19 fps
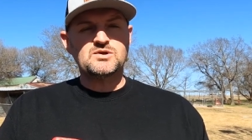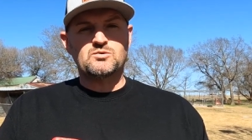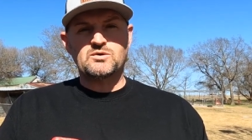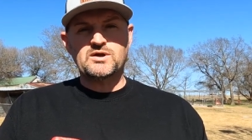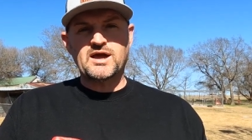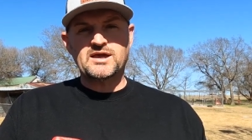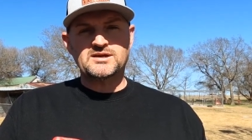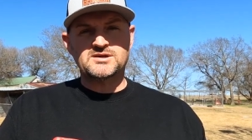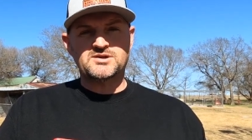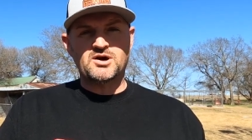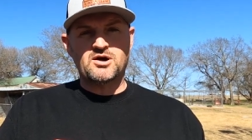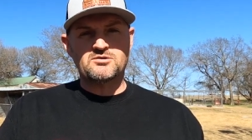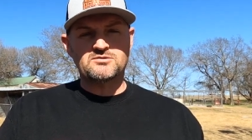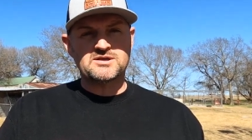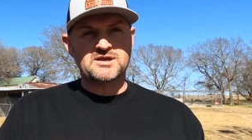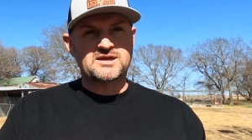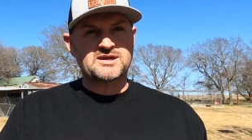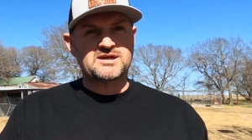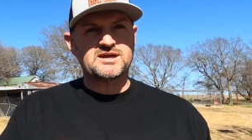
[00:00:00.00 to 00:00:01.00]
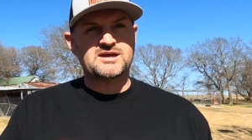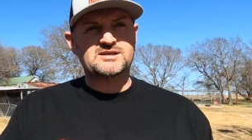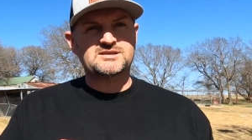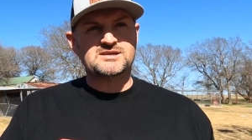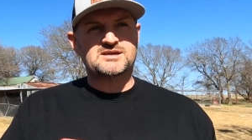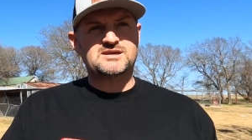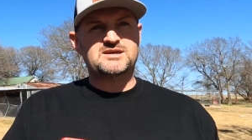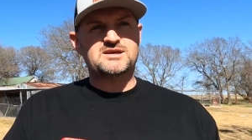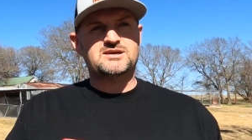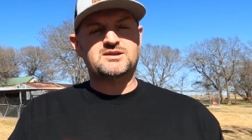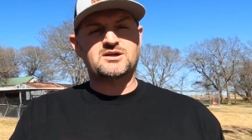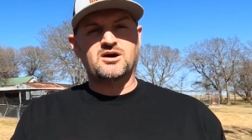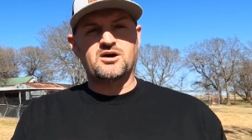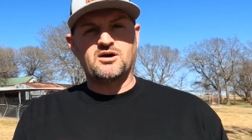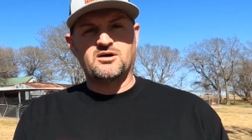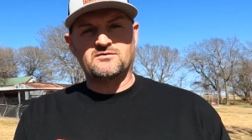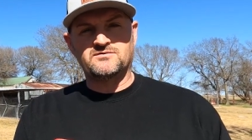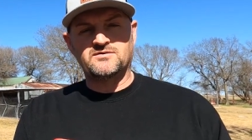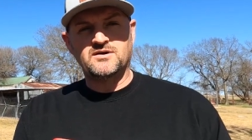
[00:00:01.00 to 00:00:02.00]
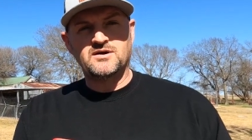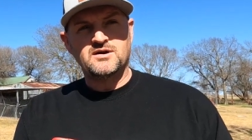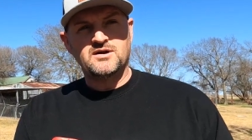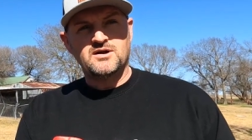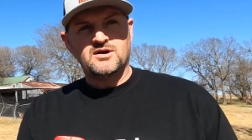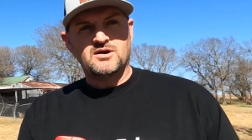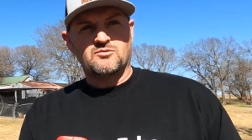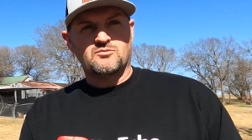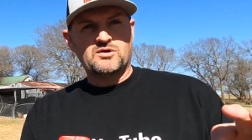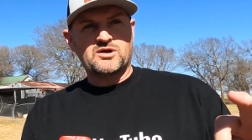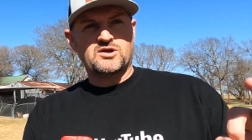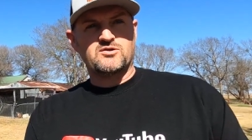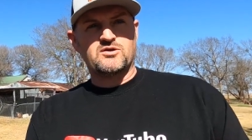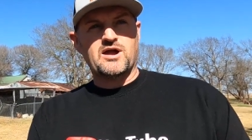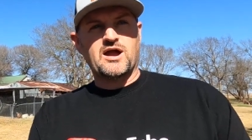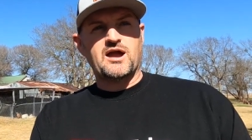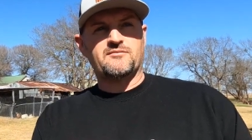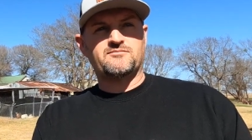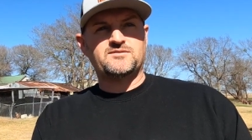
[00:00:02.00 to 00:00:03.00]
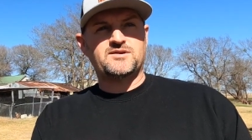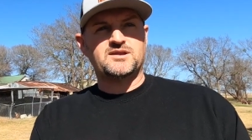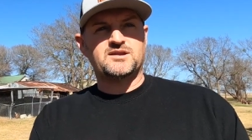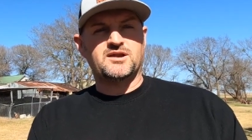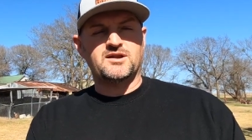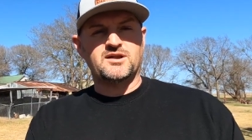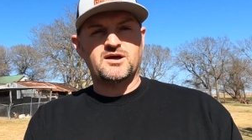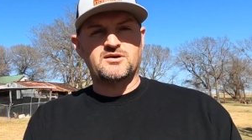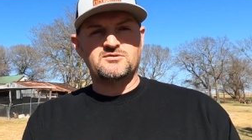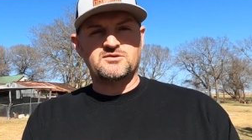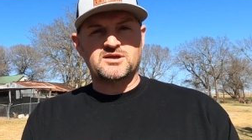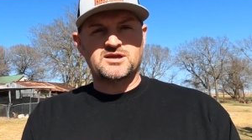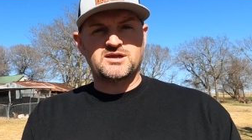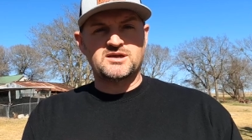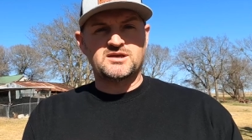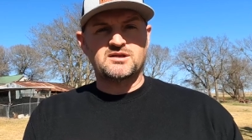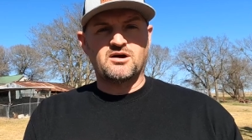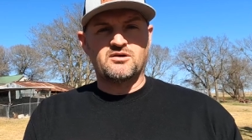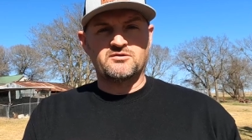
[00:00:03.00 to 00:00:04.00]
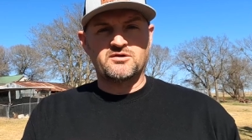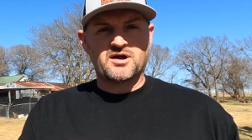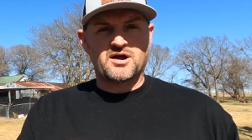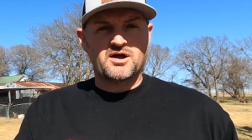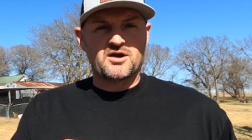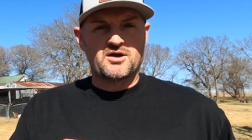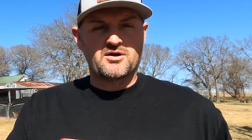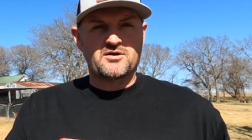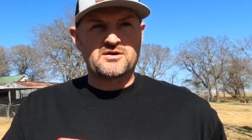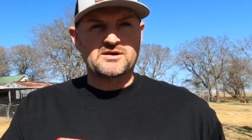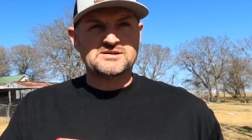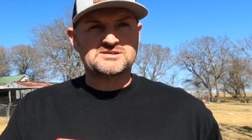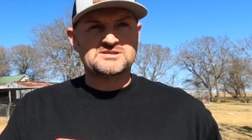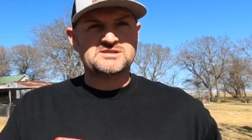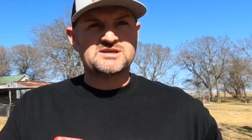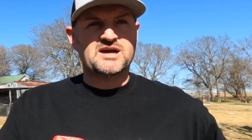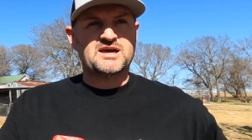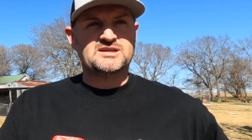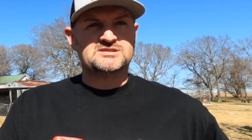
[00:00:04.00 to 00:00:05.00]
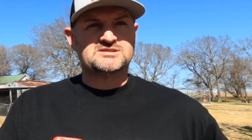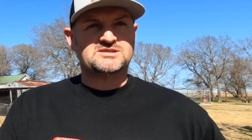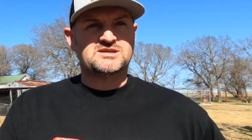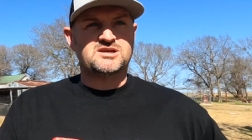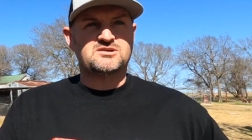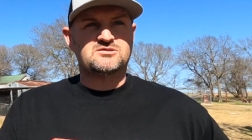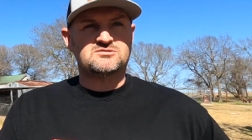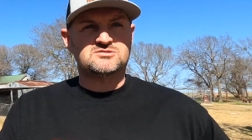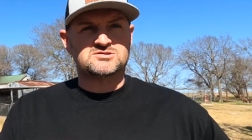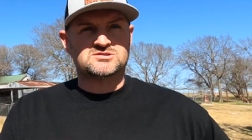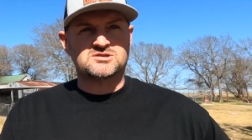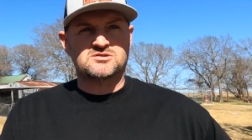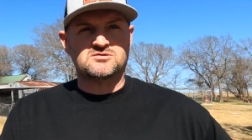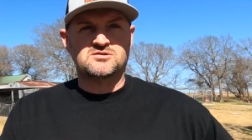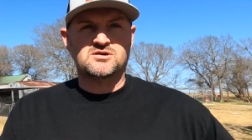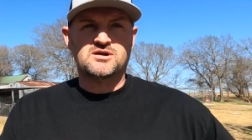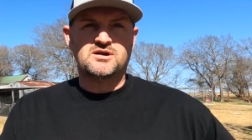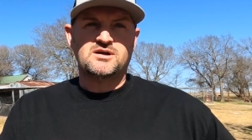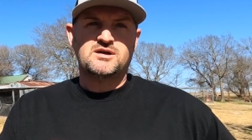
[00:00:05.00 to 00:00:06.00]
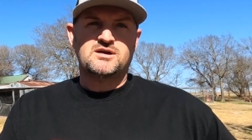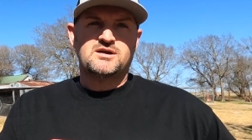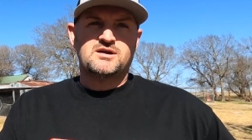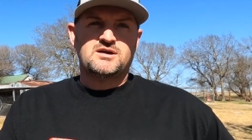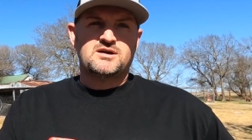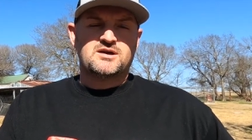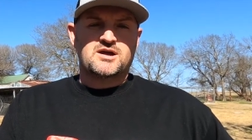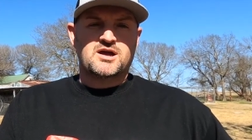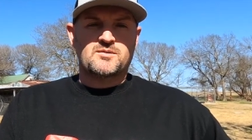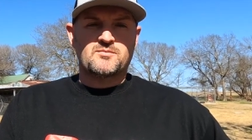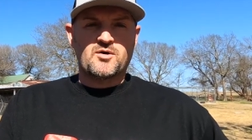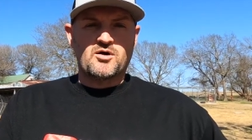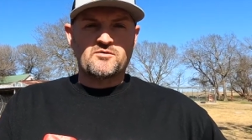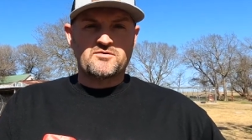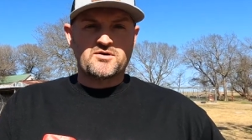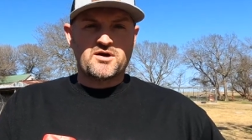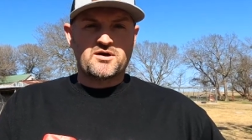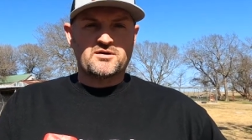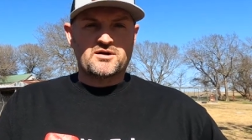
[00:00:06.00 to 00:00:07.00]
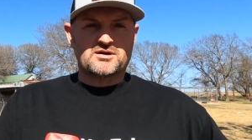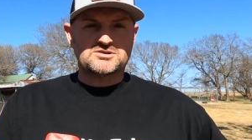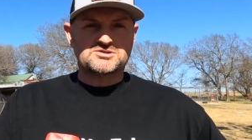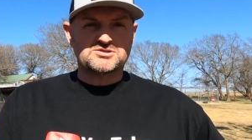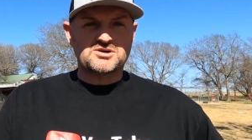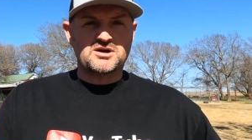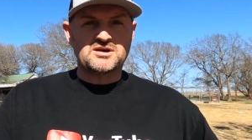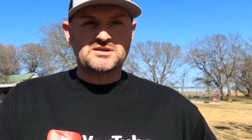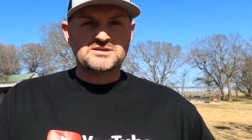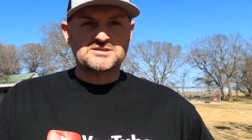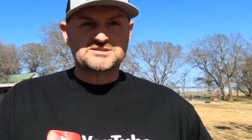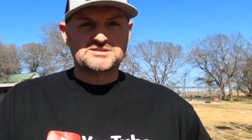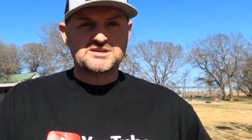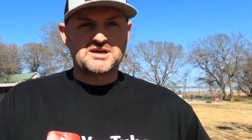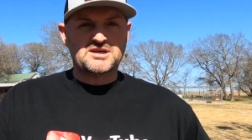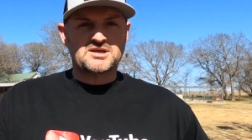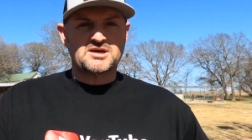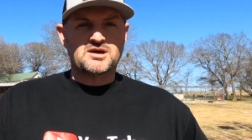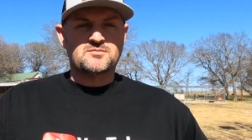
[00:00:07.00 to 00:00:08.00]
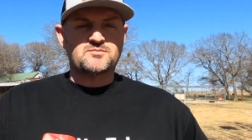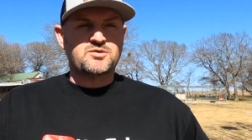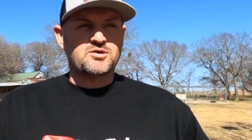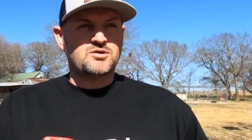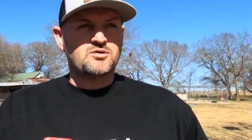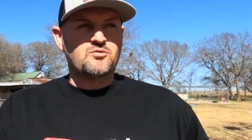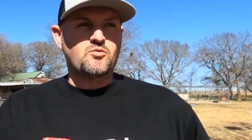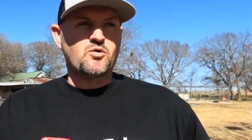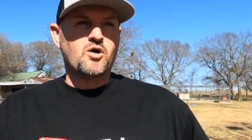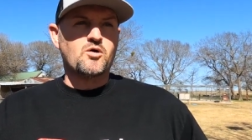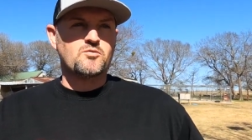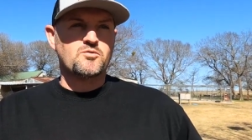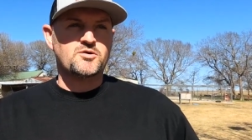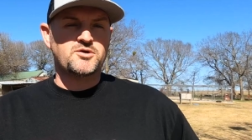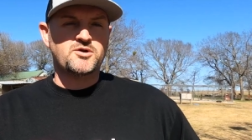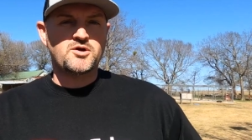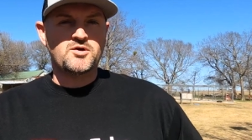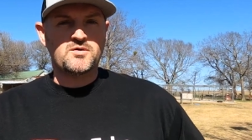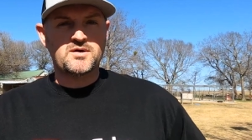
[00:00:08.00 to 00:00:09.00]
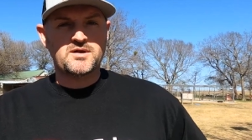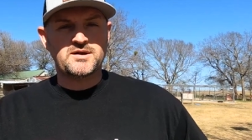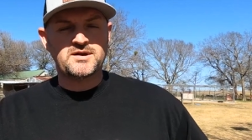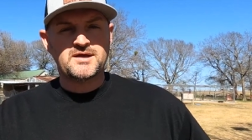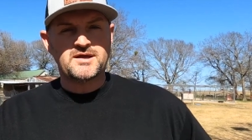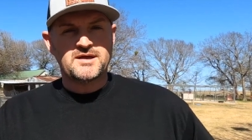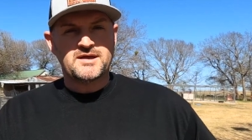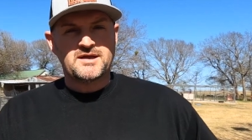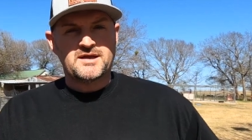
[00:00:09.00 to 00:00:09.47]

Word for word: We had a doe that kicked the kid off we grafted another kid onto her and she had a single. So come over here and I'll show you the setup, what we're doing,